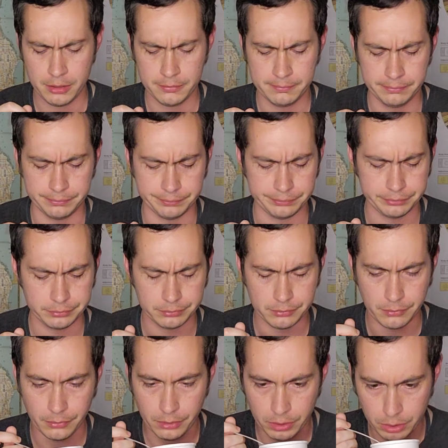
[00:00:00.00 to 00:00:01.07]

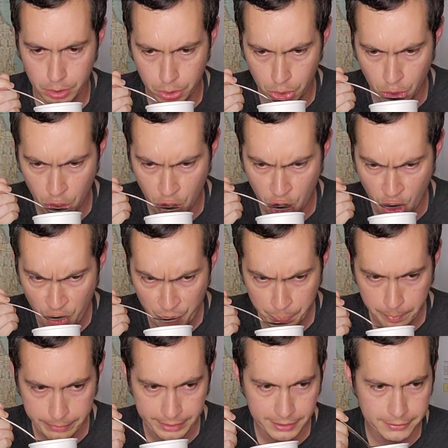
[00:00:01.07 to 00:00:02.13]
Hmm.
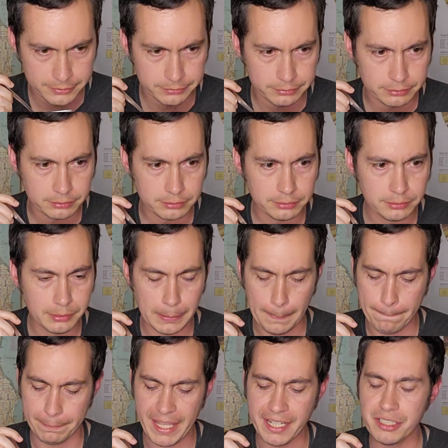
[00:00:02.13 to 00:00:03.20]

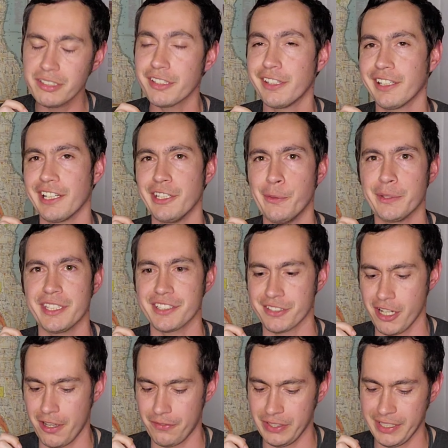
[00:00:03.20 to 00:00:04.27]
I actually think I know what this
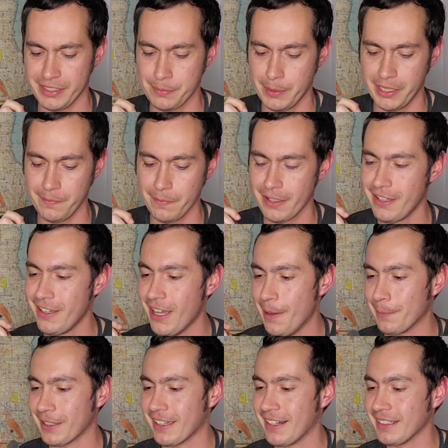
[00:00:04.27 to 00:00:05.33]
coffee is, but I'm
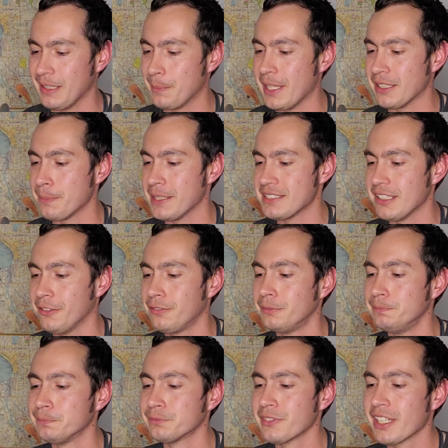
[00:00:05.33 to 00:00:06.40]
going to kind of keep that to
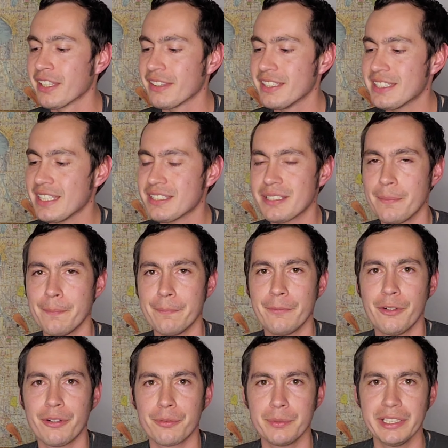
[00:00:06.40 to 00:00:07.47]
myself. This has
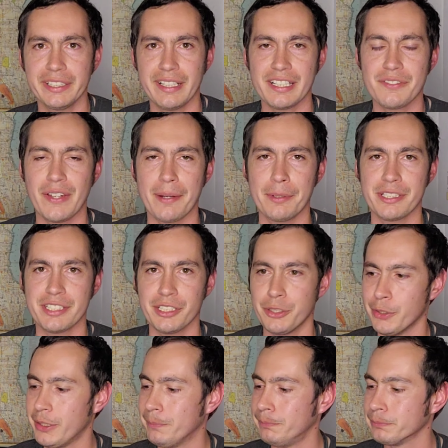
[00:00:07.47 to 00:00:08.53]
some really nice vibrancy
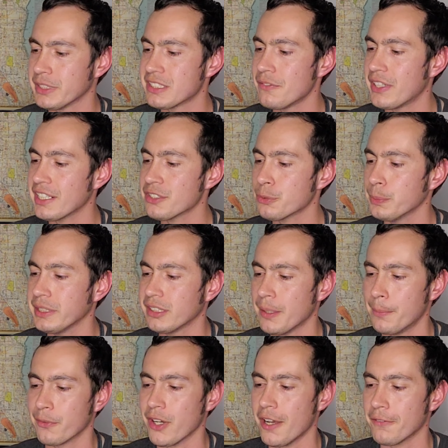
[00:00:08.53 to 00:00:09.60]
to it. It's a very sweet cup
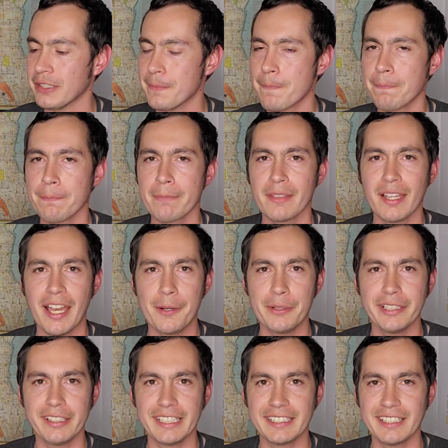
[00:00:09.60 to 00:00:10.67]
of coffee. I
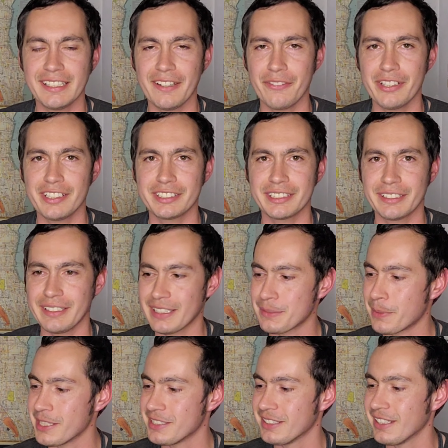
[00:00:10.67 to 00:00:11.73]
really like the definition that's
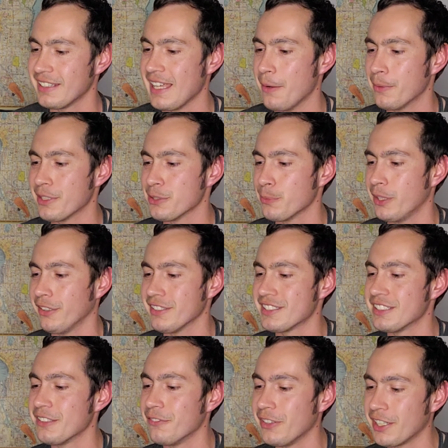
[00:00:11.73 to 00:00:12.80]
present in that one as well. This
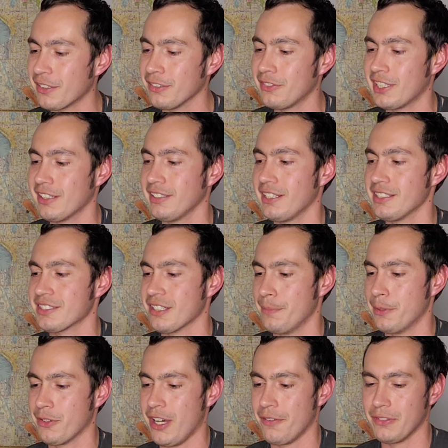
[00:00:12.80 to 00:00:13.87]
is a very, very nice cup
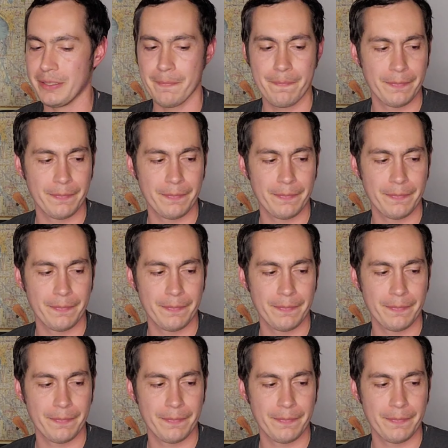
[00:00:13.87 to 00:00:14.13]
of coffee.